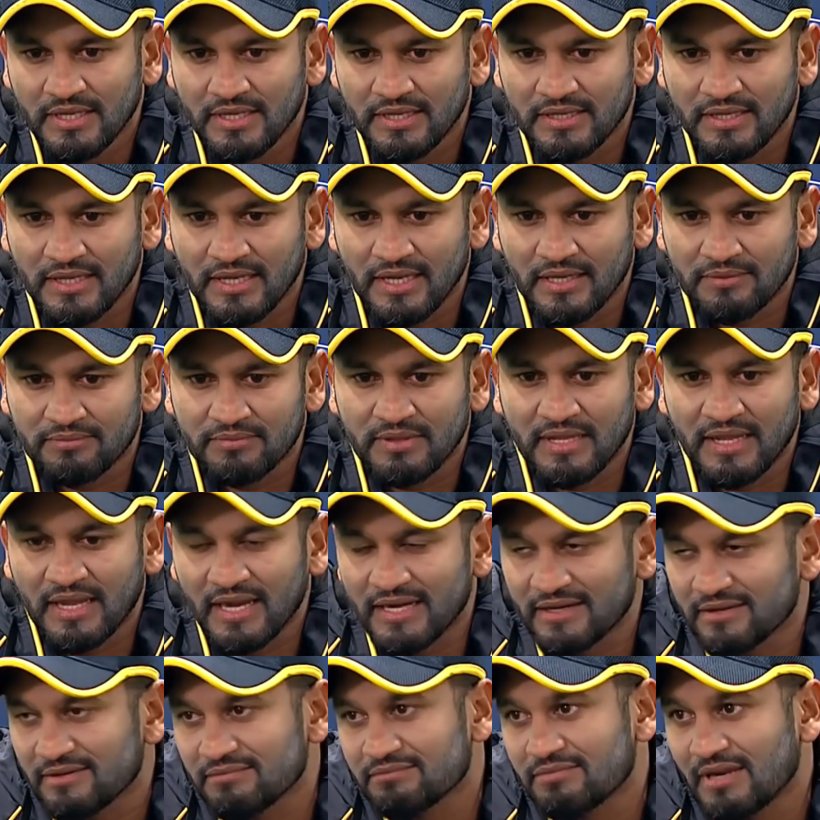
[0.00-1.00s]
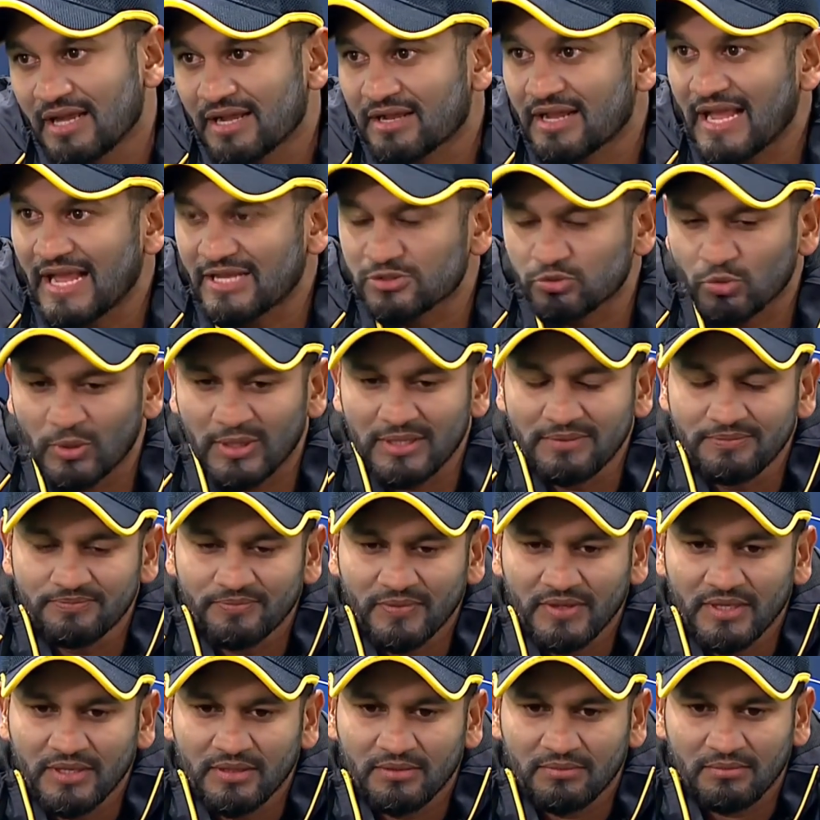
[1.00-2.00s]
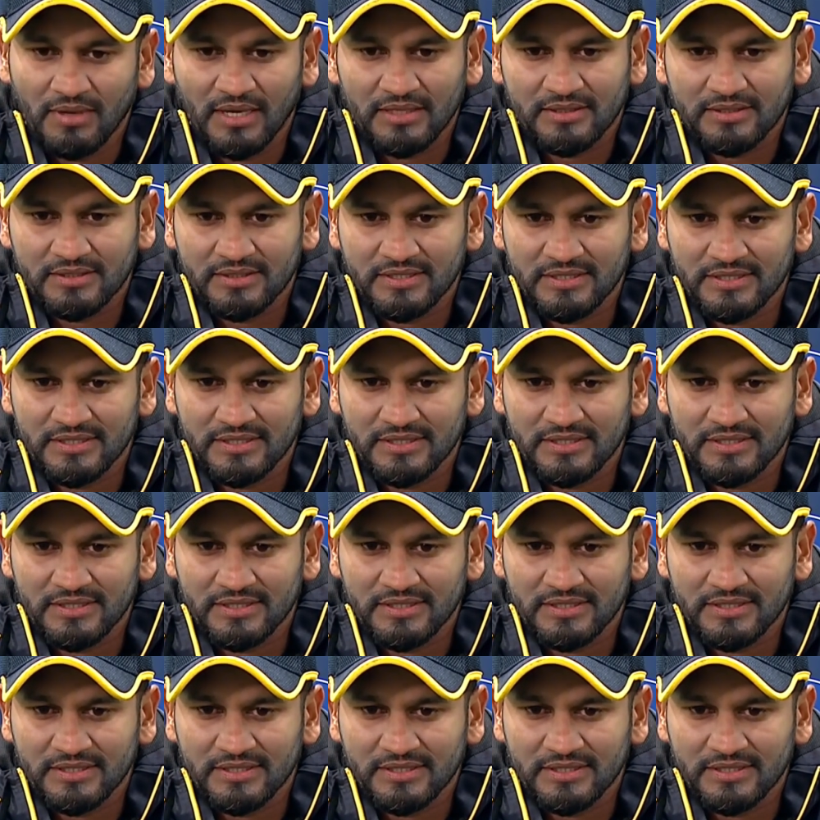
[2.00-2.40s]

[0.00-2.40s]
they had a luck as well. But